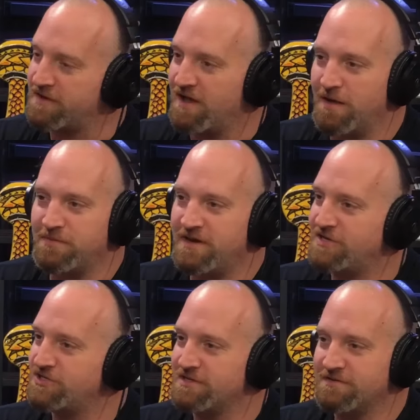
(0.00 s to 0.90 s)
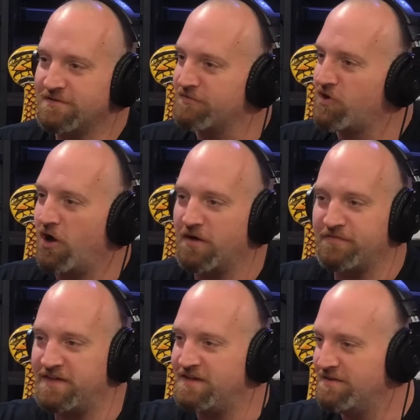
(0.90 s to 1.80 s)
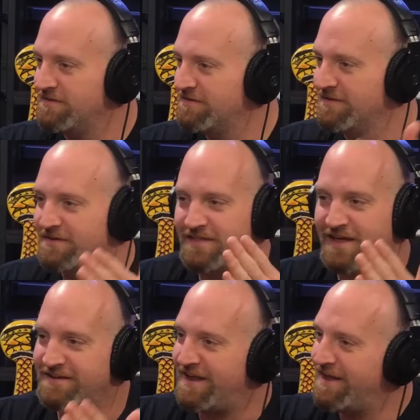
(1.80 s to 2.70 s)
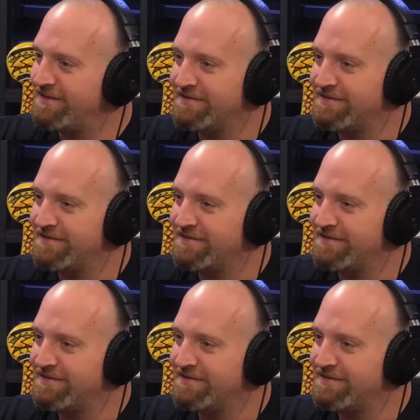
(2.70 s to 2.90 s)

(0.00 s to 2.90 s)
combination of coffee that day.